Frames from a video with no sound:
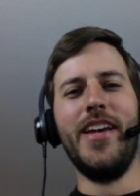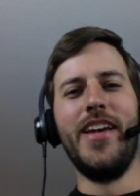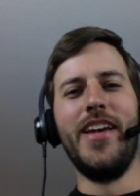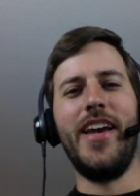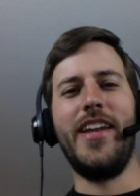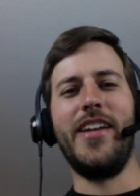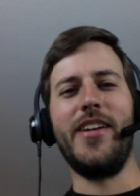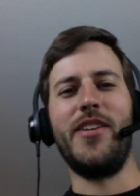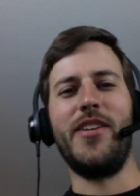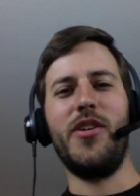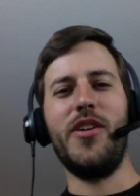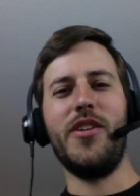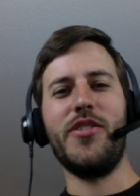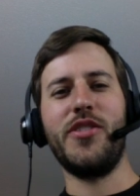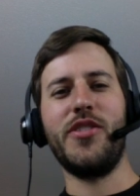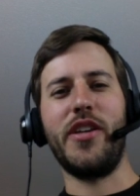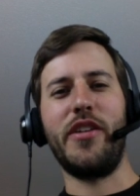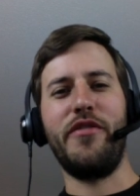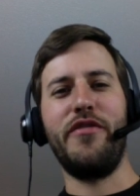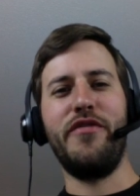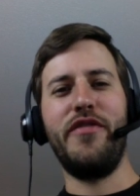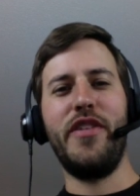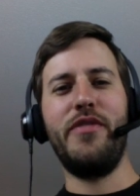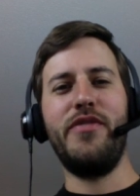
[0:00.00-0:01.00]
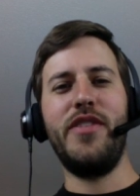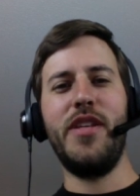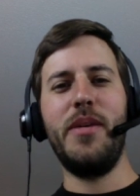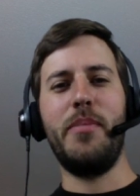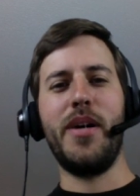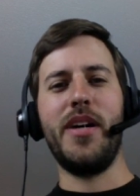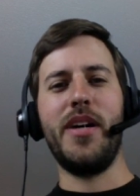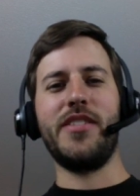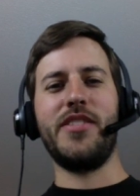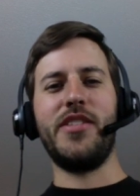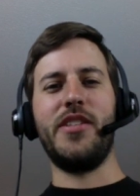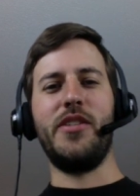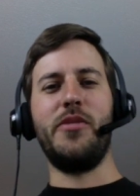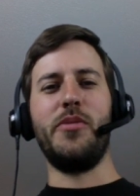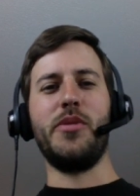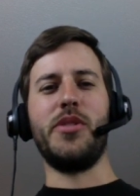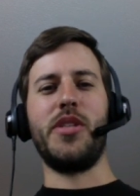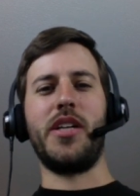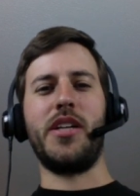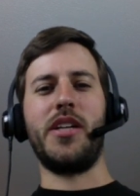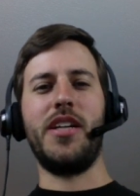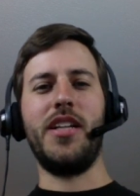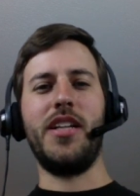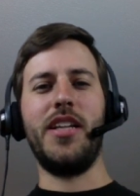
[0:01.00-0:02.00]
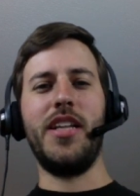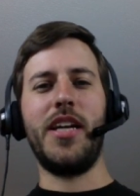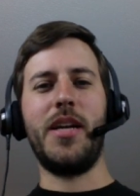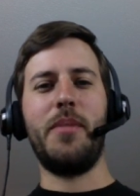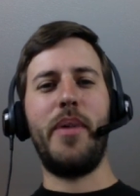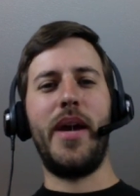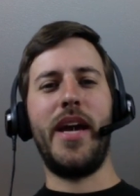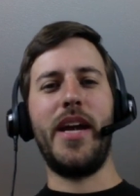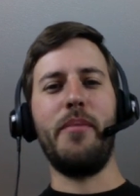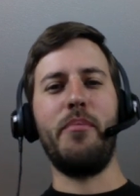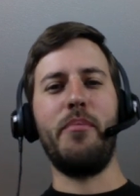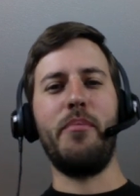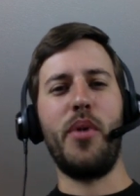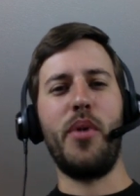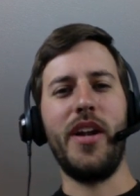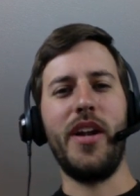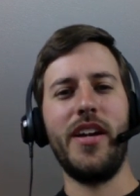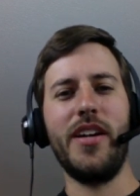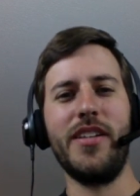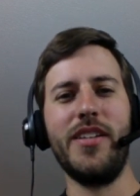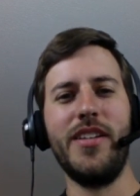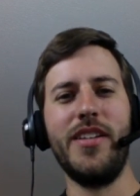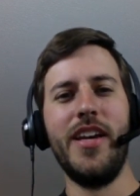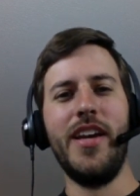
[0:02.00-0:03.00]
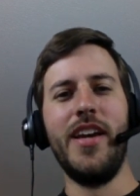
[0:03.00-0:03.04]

And it cost like 50 bucks and it was a ClickBank product.